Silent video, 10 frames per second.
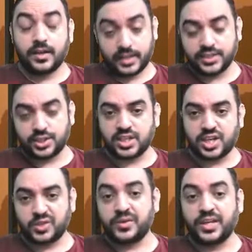Construction
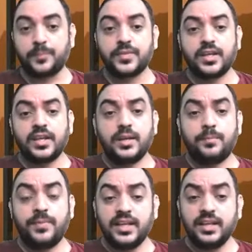activity.
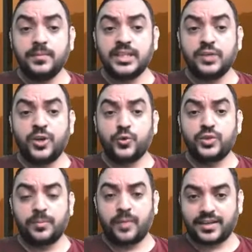B Limited will do
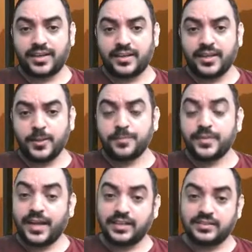the marketing
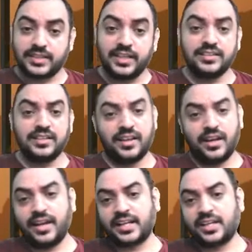and selling the
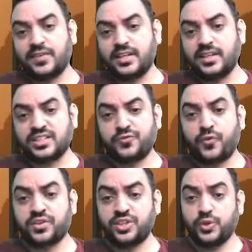related activities
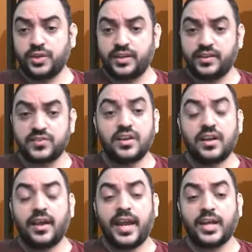for the units.
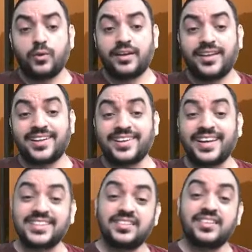It will take
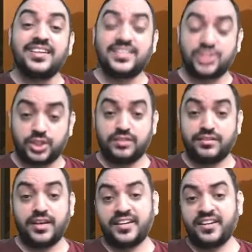necessary decision
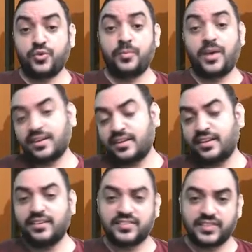related to
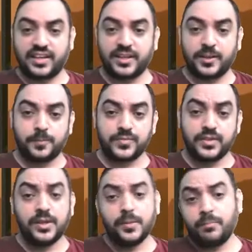marketing and selling.
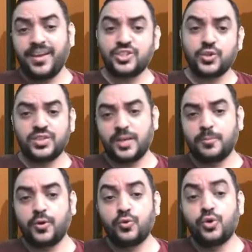Based on the
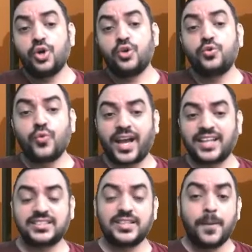above, who
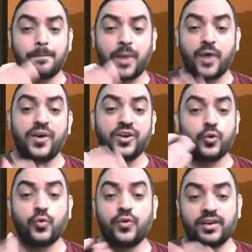has power
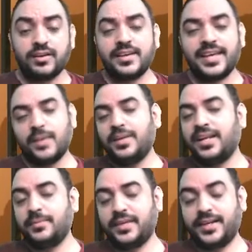over AB
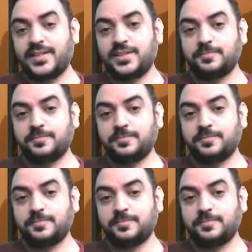Limited?